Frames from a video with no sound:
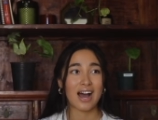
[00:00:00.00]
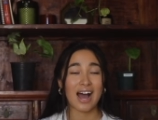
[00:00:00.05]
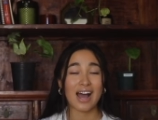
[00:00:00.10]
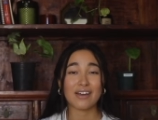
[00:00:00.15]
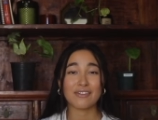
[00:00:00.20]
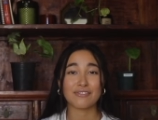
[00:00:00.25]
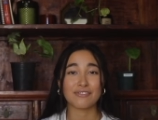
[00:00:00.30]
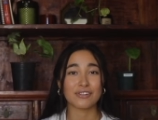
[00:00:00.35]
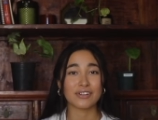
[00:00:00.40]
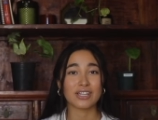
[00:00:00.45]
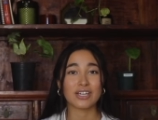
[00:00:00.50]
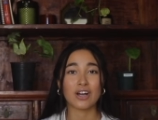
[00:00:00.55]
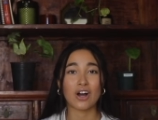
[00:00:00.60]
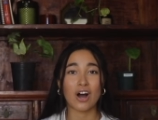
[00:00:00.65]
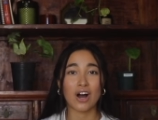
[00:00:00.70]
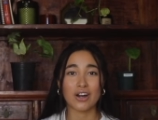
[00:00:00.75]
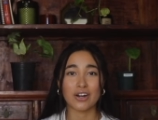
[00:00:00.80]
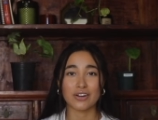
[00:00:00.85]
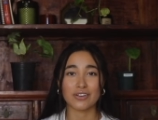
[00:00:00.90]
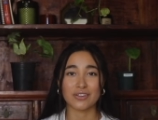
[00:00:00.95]
I fully
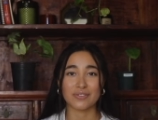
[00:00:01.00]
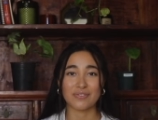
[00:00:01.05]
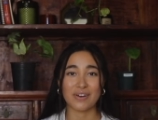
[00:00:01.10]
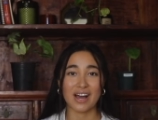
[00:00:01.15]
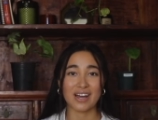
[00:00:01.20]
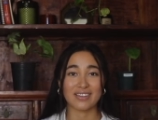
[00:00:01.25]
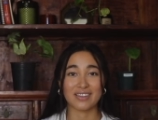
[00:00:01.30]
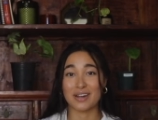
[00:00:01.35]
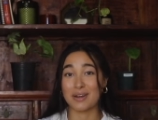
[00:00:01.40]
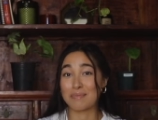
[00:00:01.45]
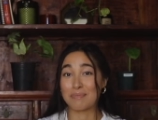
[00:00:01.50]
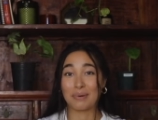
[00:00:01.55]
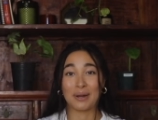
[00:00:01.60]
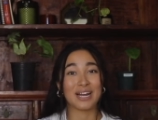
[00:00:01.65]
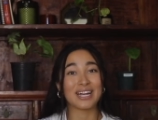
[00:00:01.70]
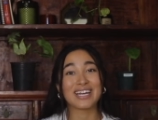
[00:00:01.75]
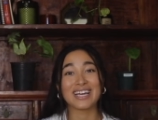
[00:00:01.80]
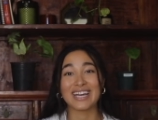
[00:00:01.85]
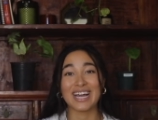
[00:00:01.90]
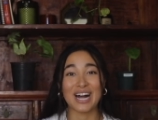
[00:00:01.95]
honor the fact that I'm
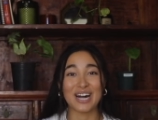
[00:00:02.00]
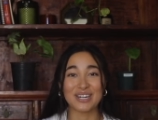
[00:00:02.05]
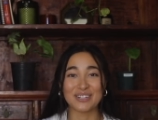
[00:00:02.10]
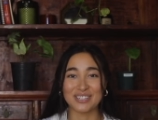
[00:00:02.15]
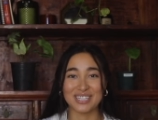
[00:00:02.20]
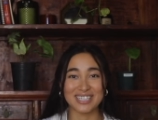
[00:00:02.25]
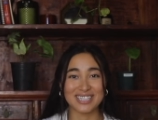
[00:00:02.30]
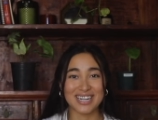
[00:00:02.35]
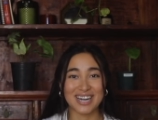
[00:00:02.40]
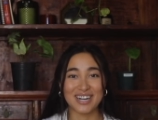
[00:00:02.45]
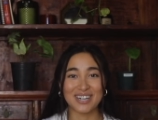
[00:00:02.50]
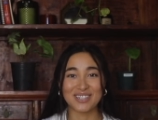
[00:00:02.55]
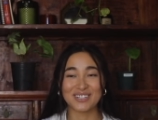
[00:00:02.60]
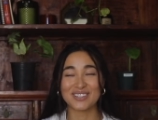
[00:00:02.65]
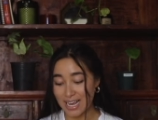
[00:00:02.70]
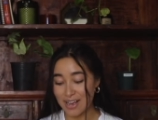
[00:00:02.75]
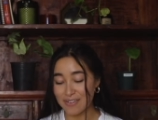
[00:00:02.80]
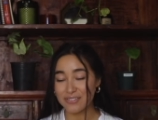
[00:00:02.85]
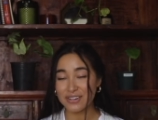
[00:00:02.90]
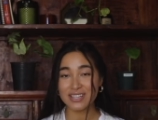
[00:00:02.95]
breaking out right
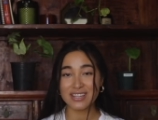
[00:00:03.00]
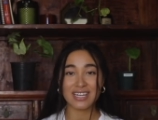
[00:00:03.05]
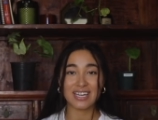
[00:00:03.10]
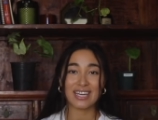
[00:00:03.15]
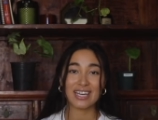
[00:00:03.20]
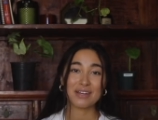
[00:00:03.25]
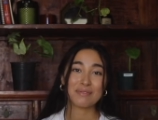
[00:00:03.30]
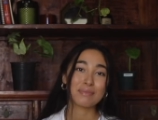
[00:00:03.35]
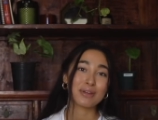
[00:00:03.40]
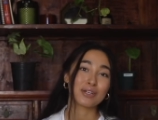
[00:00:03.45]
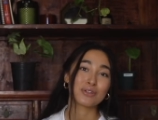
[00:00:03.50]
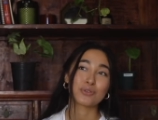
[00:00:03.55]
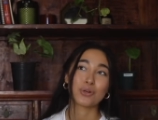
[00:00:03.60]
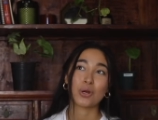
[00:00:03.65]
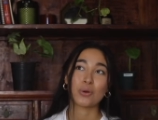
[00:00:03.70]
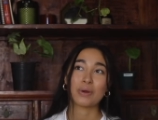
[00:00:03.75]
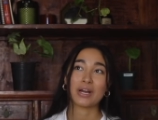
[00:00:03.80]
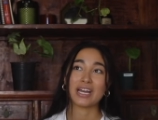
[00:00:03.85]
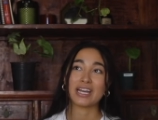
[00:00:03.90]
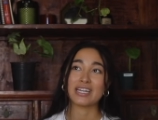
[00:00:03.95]
now. Everything can be a
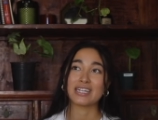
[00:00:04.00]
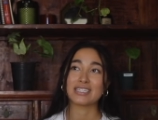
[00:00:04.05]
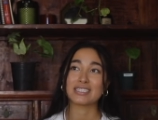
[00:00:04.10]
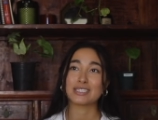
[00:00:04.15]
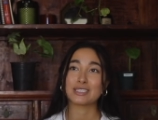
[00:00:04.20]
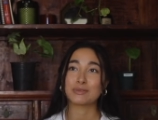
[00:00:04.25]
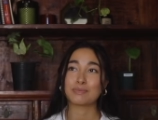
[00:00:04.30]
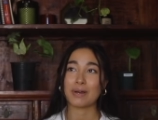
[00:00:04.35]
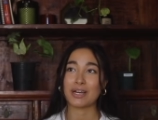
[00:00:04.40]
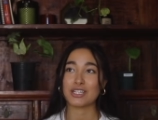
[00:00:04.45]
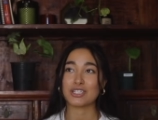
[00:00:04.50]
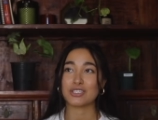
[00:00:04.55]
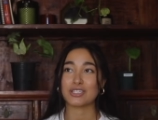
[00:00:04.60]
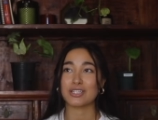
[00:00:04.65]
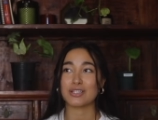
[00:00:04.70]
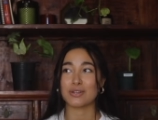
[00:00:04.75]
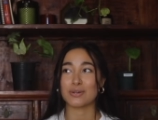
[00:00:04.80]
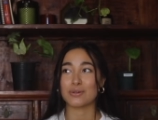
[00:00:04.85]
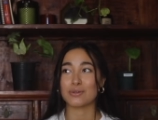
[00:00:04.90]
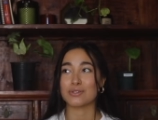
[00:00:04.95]
doorway, and
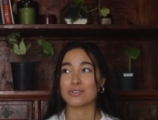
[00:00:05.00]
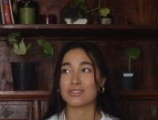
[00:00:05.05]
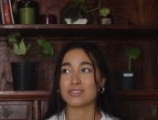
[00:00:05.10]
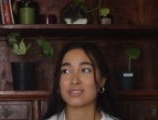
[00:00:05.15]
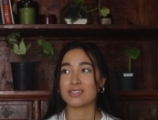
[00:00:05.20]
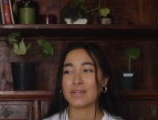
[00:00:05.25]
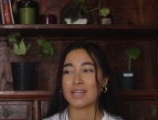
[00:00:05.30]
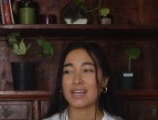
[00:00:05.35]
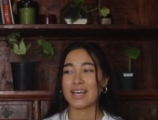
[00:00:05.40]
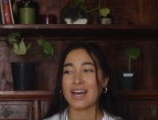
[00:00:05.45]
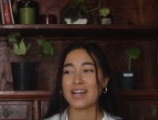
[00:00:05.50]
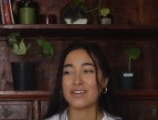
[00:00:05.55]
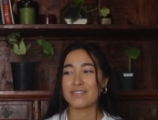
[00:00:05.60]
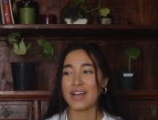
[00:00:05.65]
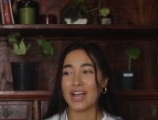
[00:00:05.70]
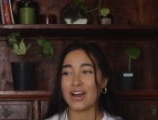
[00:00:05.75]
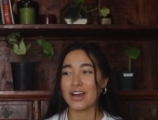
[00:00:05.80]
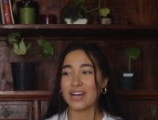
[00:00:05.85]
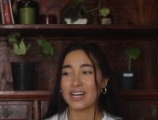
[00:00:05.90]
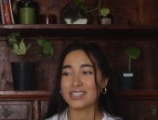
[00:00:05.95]
especially those kind
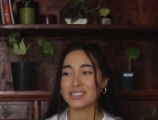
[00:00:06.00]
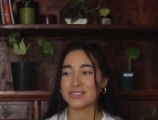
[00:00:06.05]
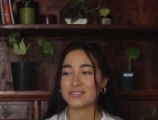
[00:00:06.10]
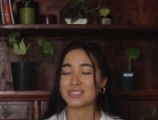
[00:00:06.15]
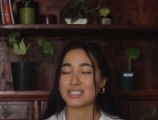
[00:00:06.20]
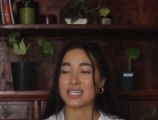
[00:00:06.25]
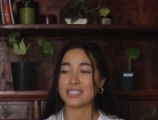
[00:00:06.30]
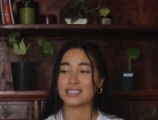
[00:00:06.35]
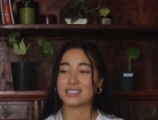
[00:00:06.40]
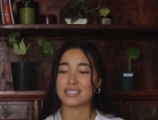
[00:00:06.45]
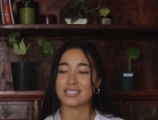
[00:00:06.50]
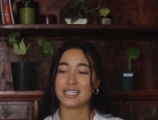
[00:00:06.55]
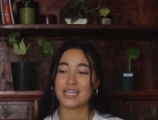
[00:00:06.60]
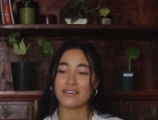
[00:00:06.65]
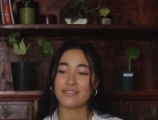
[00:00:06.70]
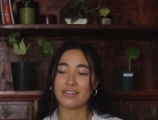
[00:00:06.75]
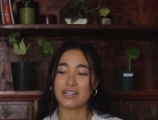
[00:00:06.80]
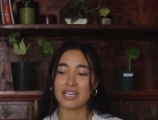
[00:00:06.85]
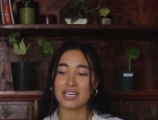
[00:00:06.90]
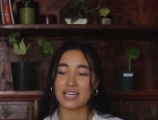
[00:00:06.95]
of areas of
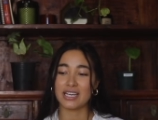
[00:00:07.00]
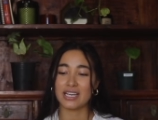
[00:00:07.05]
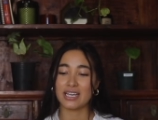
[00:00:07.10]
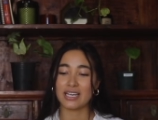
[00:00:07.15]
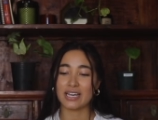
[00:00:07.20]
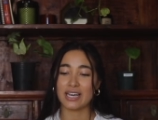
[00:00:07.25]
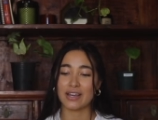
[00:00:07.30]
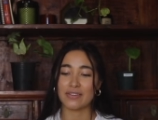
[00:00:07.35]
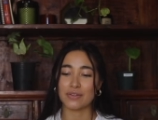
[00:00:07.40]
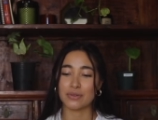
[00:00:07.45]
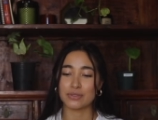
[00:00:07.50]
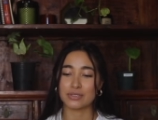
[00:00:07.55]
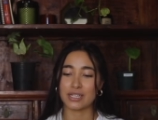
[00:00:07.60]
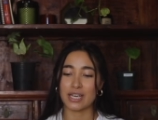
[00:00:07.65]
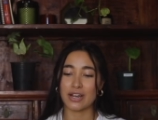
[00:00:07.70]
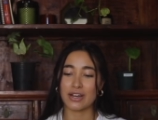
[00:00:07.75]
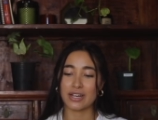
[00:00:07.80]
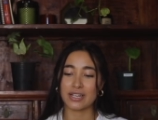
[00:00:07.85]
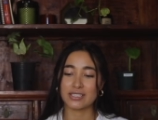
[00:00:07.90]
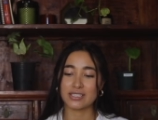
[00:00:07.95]
sensitivity and those
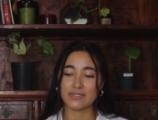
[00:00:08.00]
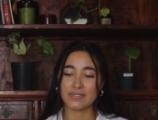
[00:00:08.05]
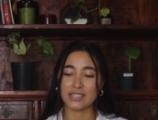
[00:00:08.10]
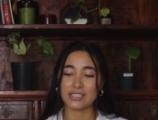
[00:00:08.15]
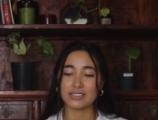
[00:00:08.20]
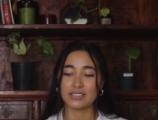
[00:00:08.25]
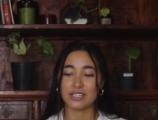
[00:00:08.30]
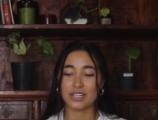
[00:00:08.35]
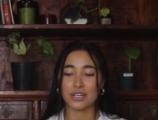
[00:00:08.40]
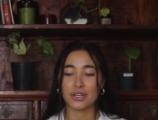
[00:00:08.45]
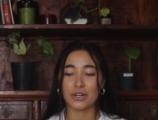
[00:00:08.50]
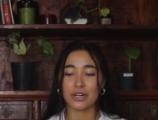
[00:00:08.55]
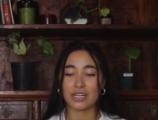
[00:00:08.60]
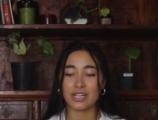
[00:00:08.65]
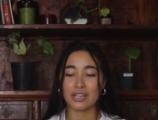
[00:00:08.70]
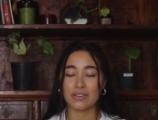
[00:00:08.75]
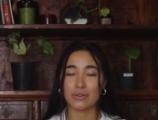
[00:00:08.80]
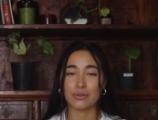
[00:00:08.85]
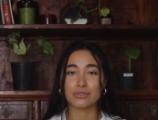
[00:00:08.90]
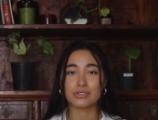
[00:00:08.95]
areas of
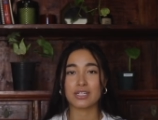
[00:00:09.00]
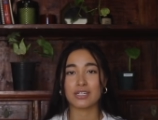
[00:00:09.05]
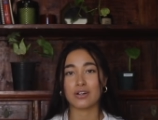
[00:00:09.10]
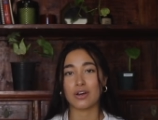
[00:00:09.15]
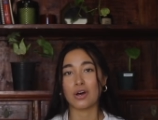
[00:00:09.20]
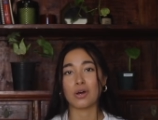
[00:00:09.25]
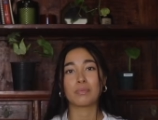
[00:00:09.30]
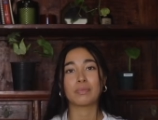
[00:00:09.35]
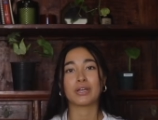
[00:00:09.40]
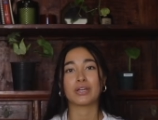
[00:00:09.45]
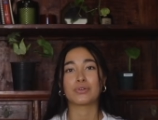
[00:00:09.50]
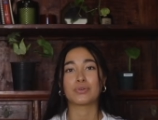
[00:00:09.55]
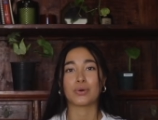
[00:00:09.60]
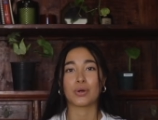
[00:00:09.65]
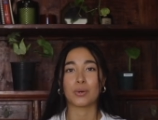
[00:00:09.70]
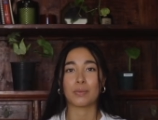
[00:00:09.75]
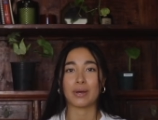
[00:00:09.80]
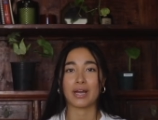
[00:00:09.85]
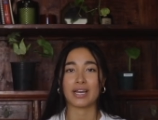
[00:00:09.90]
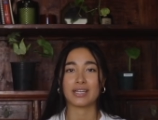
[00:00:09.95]
insecurity, those can all be a
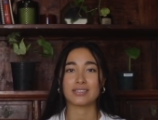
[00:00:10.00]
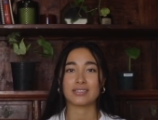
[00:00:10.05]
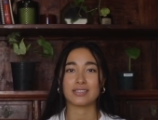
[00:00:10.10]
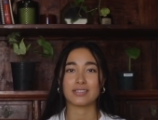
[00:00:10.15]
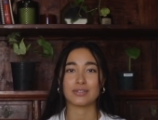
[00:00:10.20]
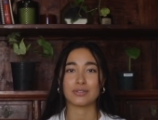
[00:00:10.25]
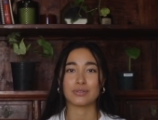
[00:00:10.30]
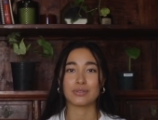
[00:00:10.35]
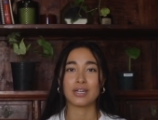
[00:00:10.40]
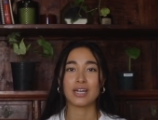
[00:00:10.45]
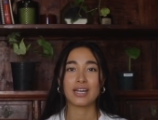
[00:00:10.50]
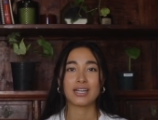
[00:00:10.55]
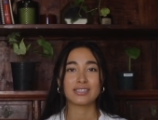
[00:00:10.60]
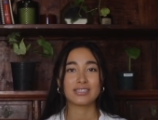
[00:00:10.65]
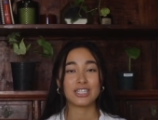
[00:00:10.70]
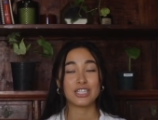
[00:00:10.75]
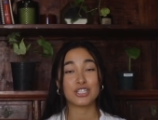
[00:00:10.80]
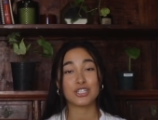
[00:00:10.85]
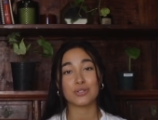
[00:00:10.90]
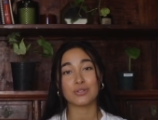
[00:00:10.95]
doorway to
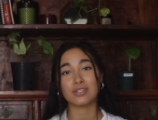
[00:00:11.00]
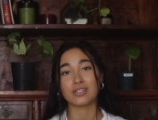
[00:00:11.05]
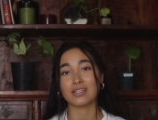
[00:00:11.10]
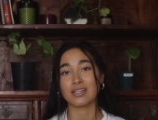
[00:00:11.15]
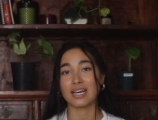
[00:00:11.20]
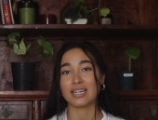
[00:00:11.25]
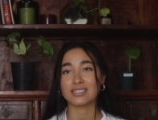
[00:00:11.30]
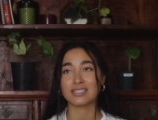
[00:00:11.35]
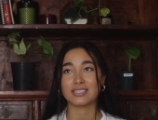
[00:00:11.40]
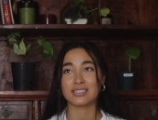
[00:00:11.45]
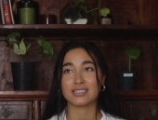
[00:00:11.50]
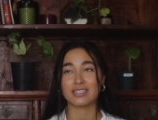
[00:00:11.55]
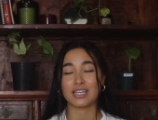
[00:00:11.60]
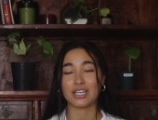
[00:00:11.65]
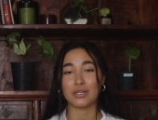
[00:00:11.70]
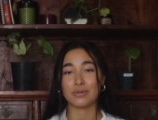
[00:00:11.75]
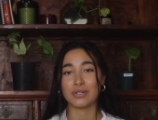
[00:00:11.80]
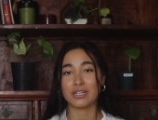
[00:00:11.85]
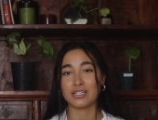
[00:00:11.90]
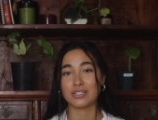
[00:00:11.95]
teach you the lessons
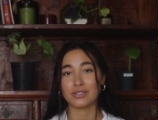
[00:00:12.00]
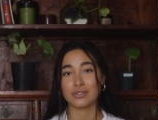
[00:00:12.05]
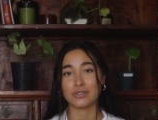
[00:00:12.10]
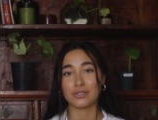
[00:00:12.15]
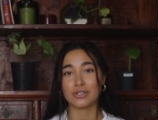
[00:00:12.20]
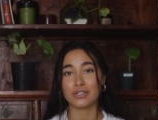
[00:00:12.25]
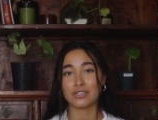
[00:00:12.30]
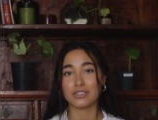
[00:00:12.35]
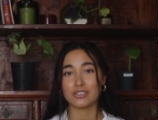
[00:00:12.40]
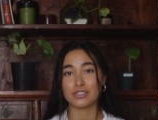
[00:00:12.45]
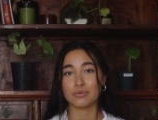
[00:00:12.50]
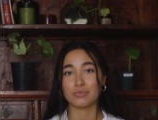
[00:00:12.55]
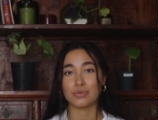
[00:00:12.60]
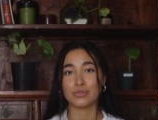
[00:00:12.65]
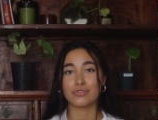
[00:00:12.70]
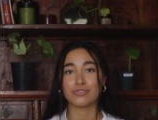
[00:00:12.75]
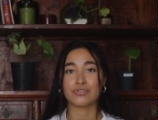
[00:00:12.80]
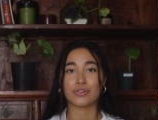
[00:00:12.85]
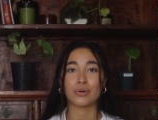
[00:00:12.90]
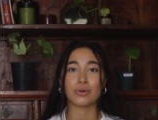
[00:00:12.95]
that you need to learn to
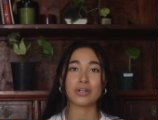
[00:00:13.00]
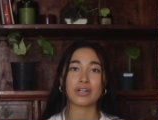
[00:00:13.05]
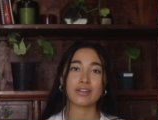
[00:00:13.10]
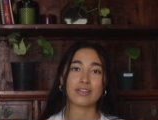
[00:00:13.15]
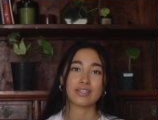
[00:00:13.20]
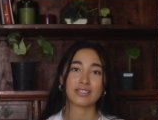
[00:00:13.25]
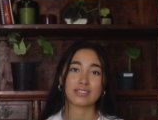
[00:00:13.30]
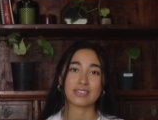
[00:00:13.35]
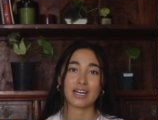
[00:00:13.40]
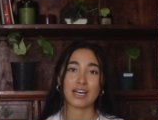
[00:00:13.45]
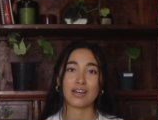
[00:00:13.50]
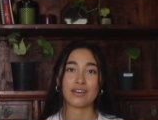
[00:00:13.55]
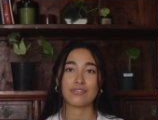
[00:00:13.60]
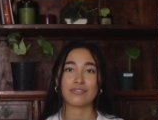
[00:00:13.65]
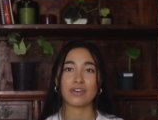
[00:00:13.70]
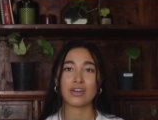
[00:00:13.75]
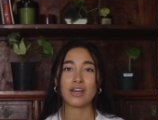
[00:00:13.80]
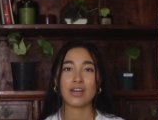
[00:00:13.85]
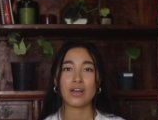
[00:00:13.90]
move forward in this life